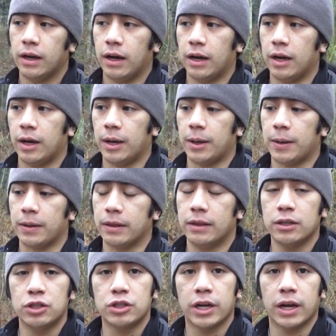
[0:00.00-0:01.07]
Uh,
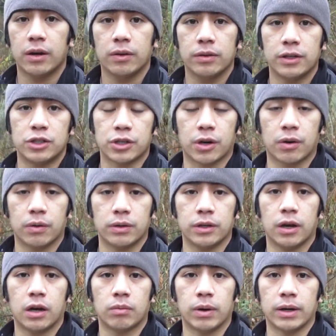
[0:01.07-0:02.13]
this channel that you're
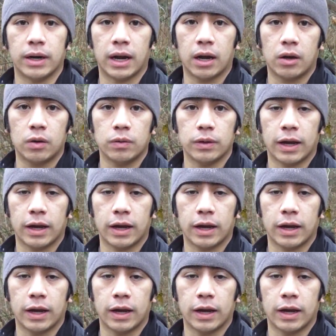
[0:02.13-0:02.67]
currently on right now